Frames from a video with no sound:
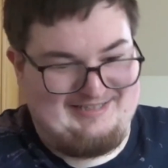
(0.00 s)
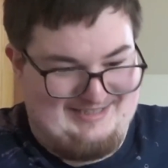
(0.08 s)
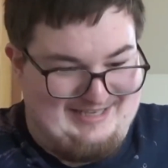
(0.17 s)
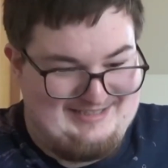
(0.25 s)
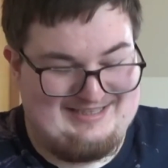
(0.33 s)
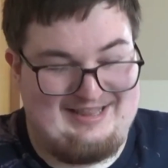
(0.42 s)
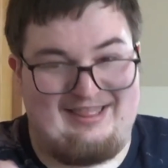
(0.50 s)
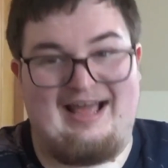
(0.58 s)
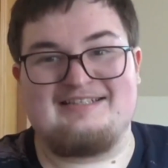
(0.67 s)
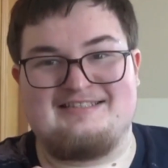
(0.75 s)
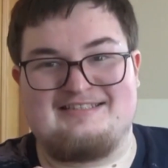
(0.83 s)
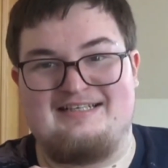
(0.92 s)
exist,
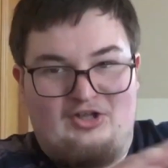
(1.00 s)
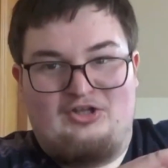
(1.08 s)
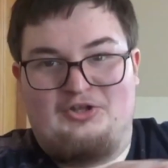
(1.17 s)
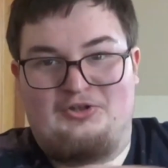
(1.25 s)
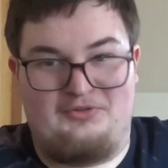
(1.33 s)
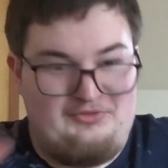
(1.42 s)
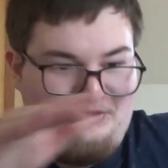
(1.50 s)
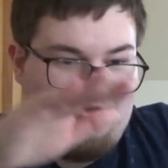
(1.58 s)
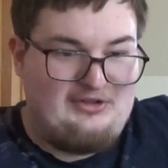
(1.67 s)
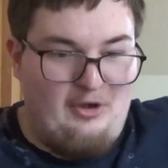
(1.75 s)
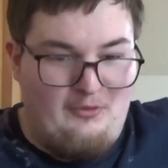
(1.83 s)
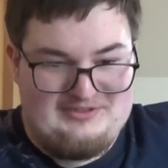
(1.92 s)
that's the
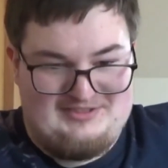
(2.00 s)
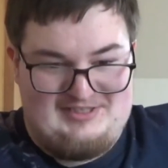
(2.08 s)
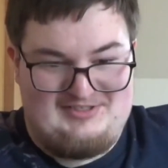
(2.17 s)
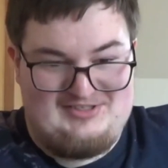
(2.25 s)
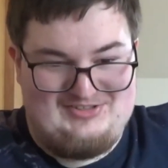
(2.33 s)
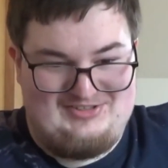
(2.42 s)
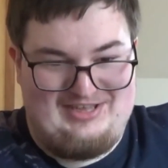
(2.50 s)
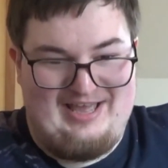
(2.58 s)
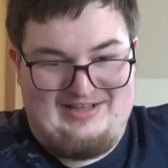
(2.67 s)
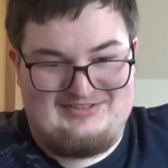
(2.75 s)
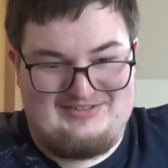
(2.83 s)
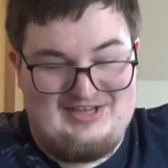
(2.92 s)
lowest this season
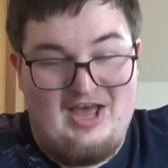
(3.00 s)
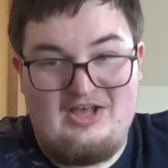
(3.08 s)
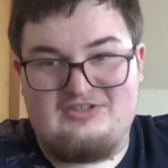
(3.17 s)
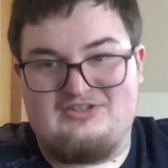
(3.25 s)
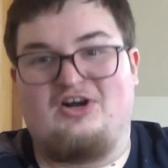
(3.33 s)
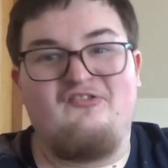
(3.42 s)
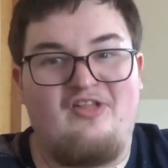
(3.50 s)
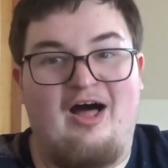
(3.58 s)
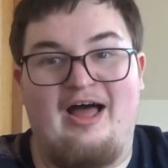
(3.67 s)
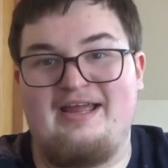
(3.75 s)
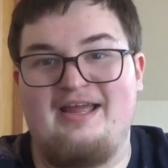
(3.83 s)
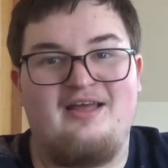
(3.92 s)
gets. Stuff that
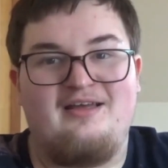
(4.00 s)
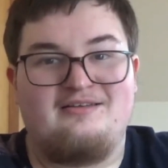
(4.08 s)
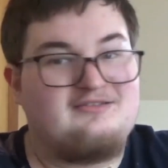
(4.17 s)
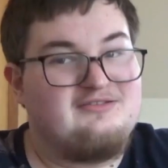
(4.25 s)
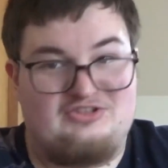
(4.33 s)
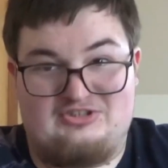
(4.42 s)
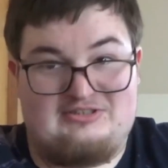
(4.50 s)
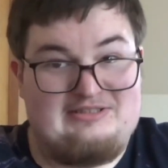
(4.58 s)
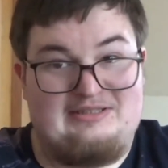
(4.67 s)
I just